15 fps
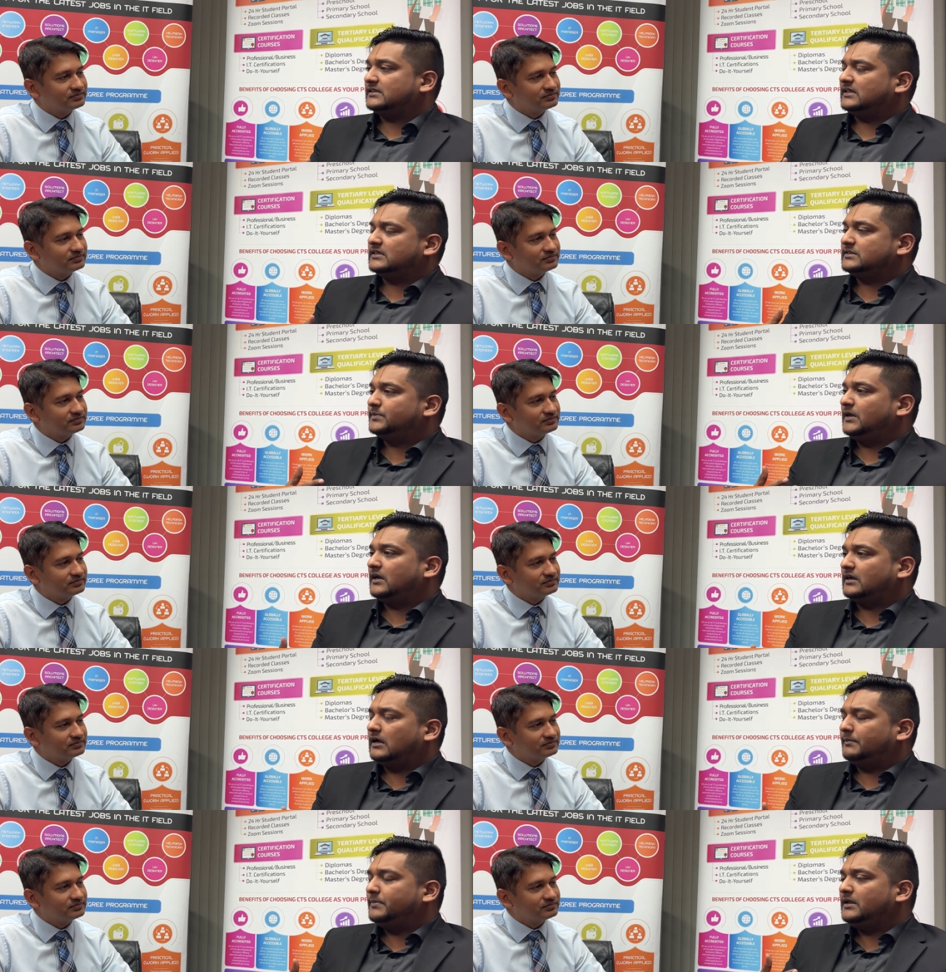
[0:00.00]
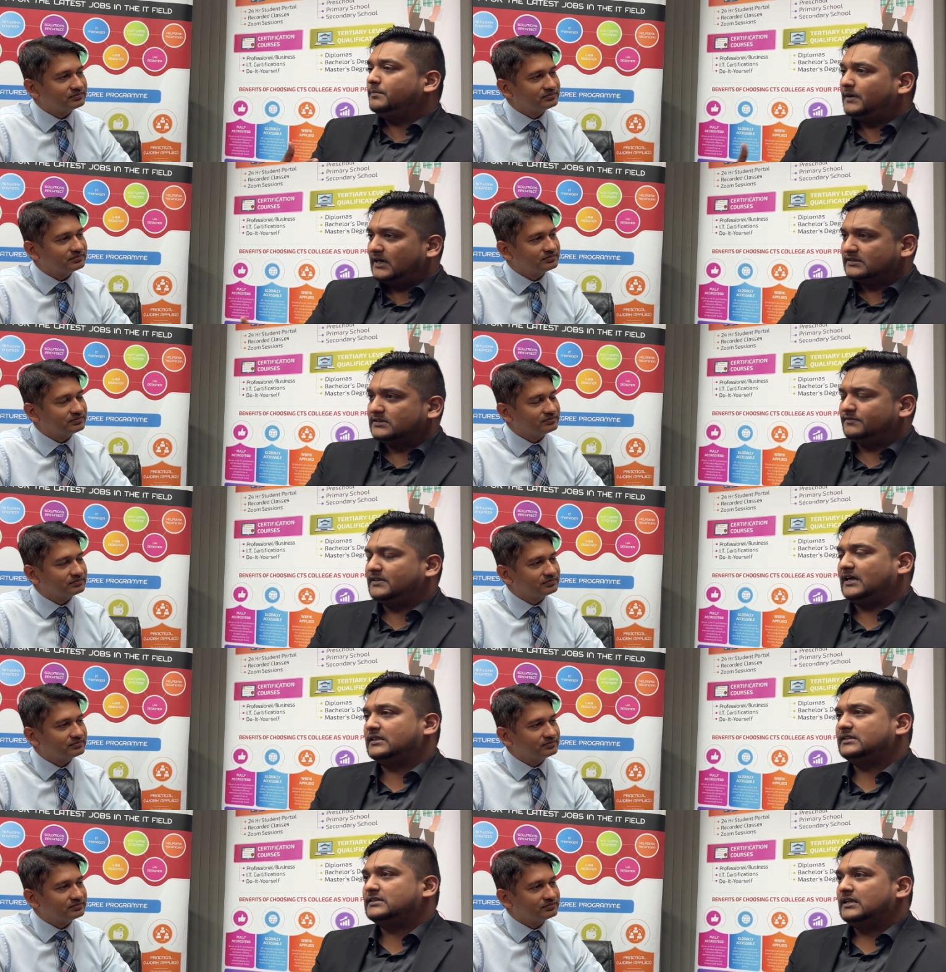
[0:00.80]
Speaker 1: and that's and a big part of
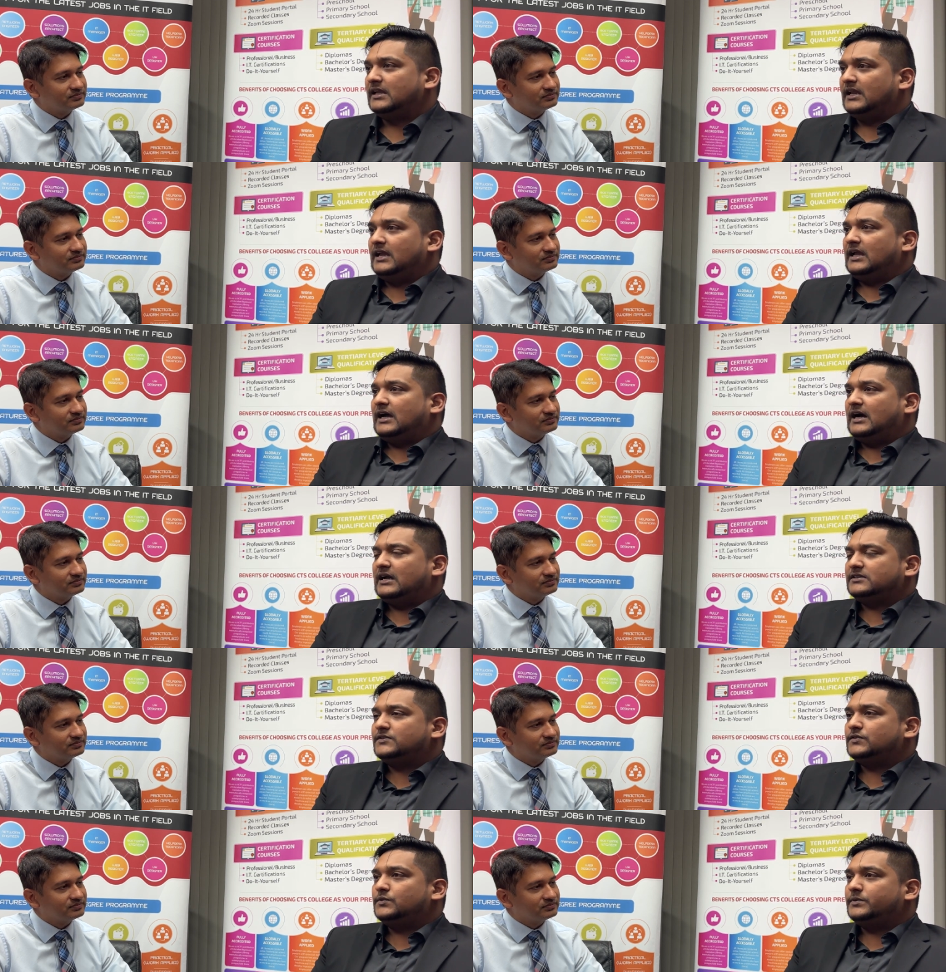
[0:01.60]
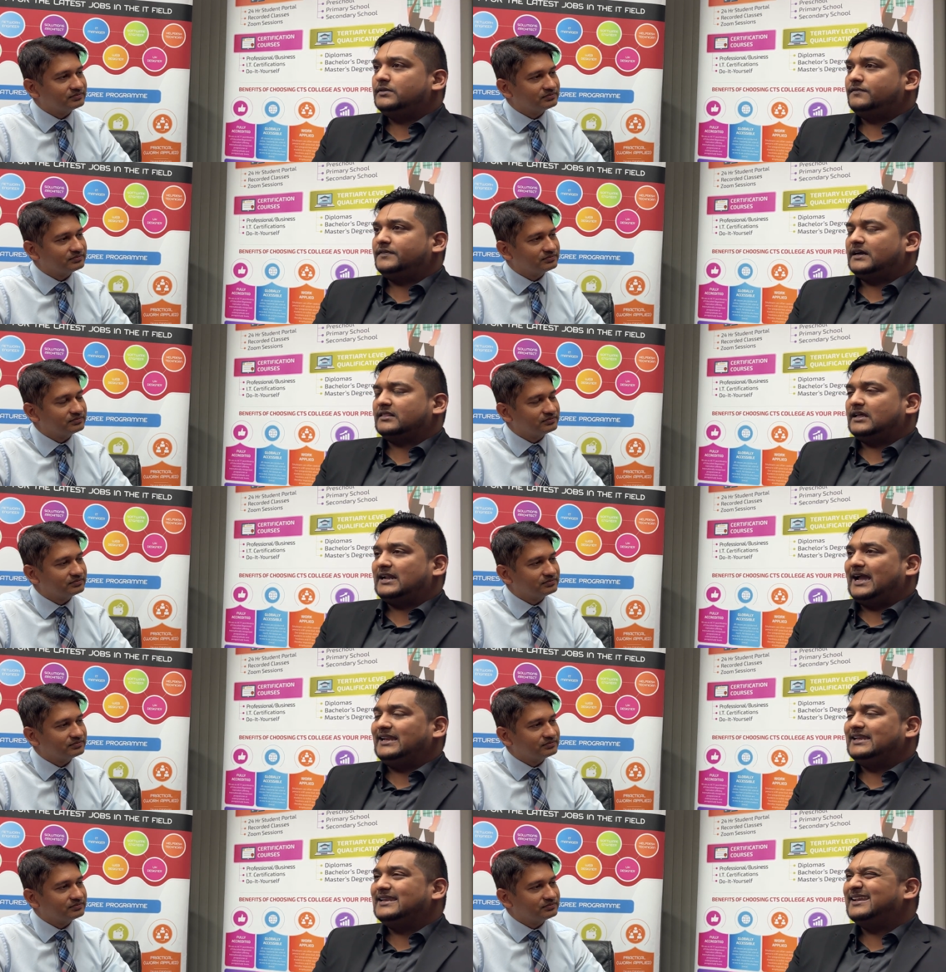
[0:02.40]
that had to do with the fact
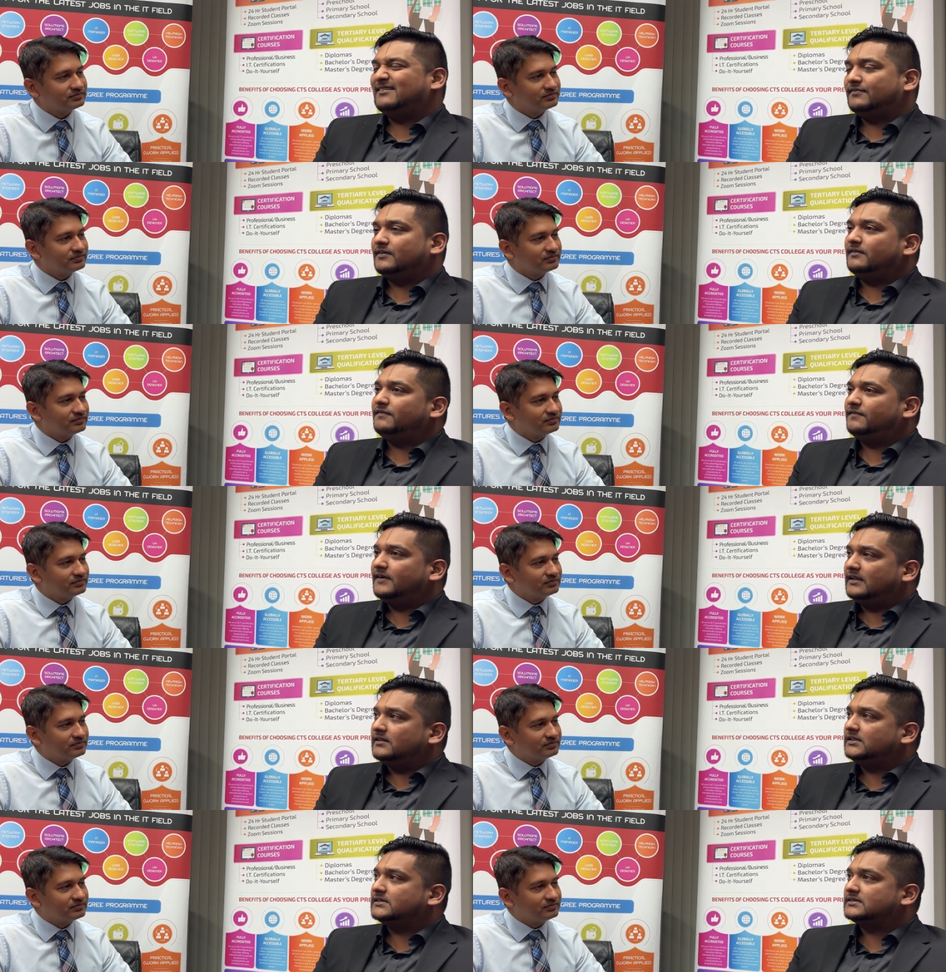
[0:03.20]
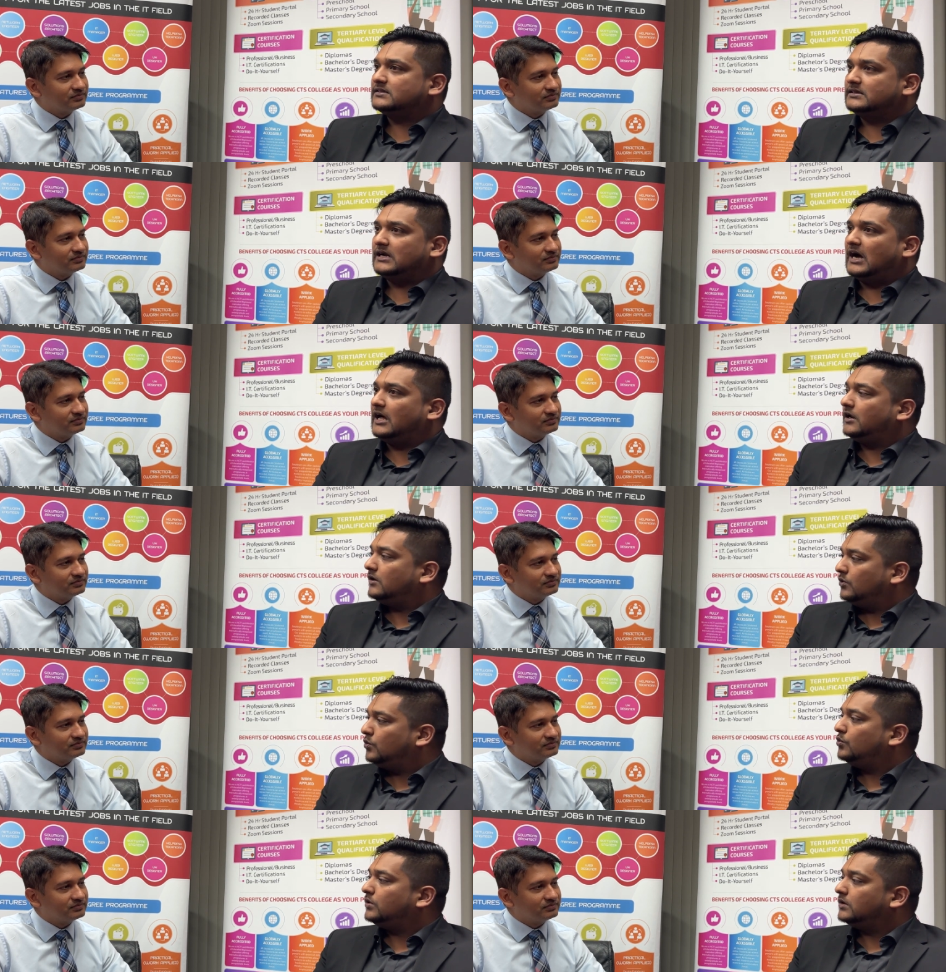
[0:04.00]
that I never felt
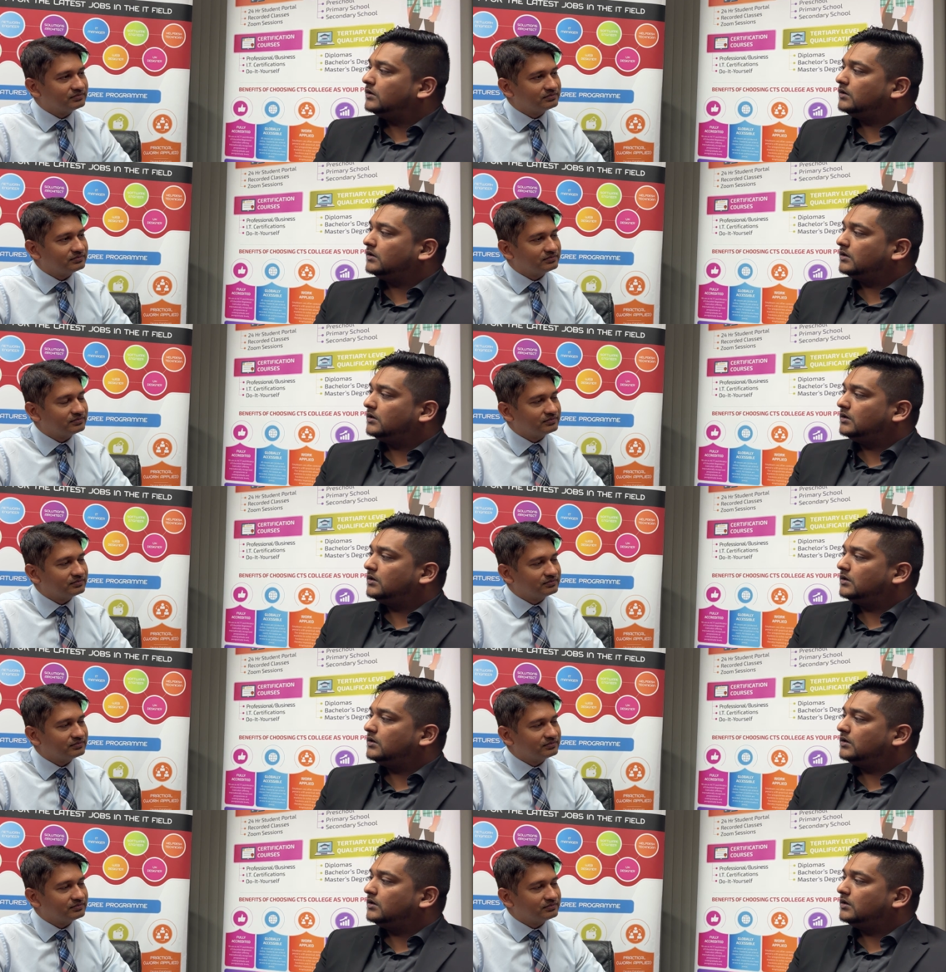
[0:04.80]
alone.